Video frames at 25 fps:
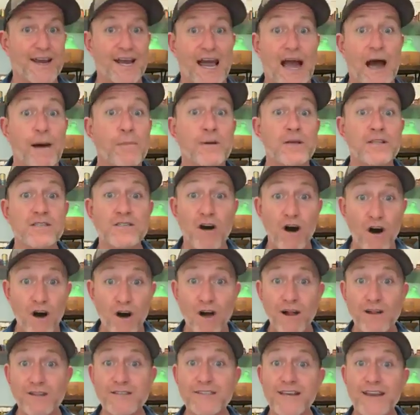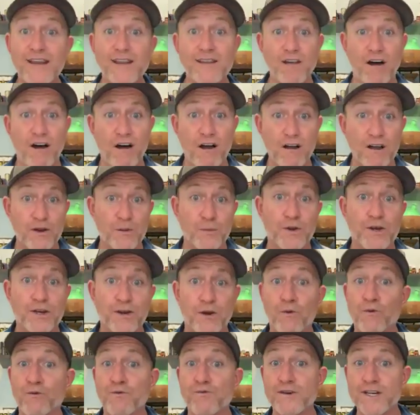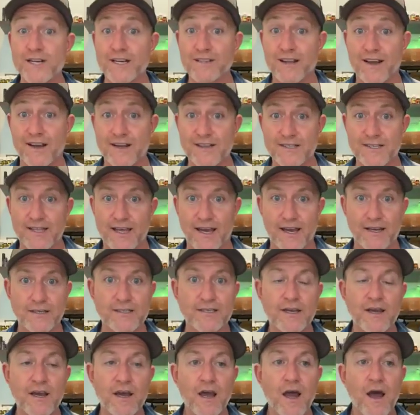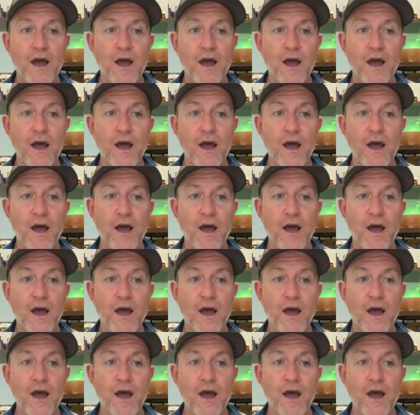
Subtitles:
It happens all day long and we don't realize that.